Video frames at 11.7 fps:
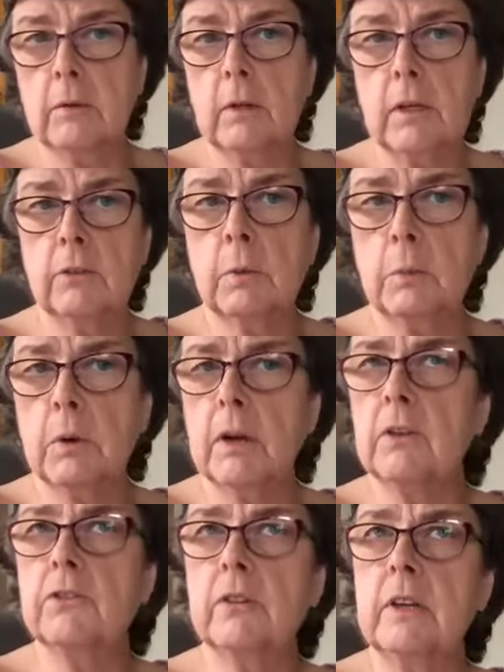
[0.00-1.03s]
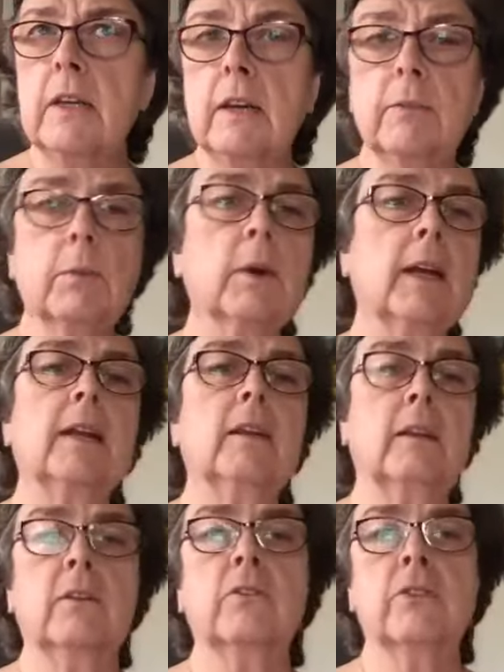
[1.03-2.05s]
is we want to see if we're getting
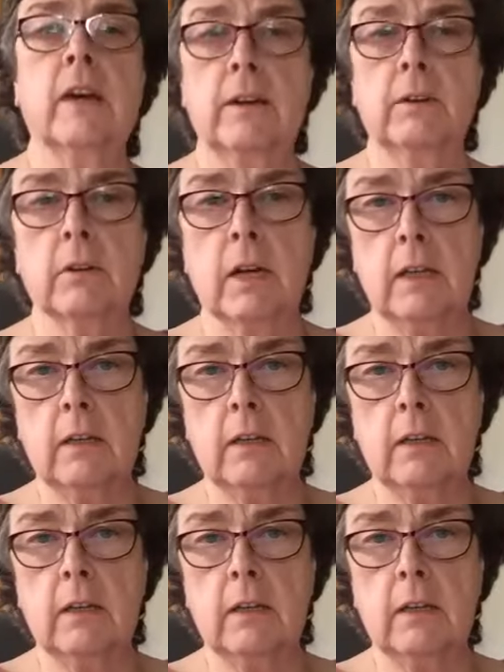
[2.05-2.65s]
the design right.